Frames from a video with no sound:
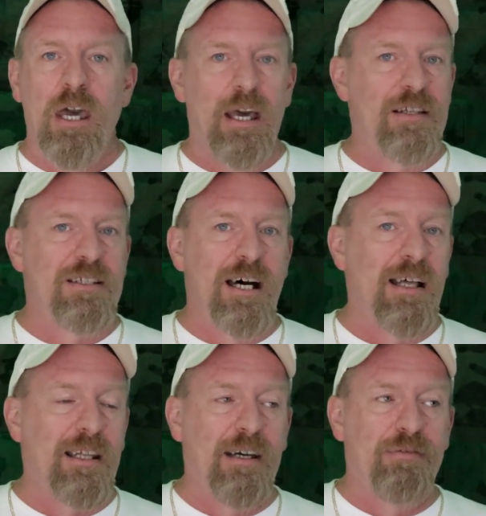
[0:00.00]
It's
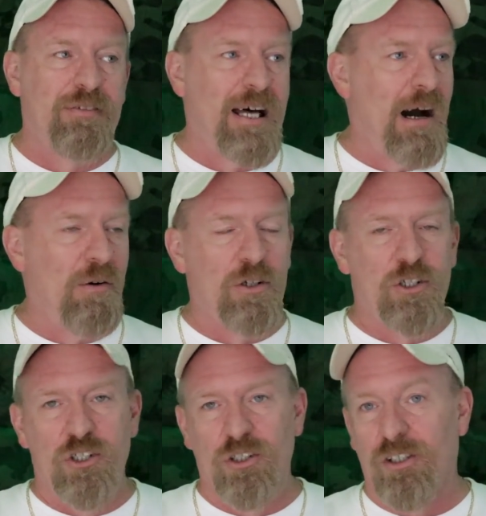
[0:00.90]
not like flour,
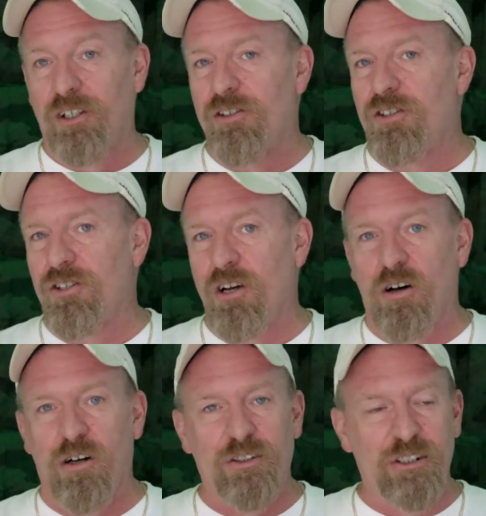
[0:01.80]
sugar,
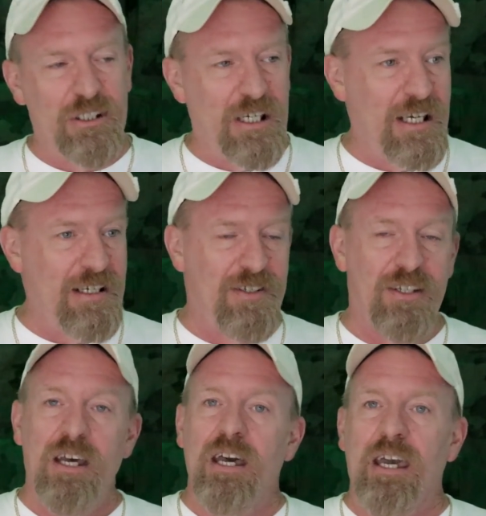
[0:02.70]
salt, yeast,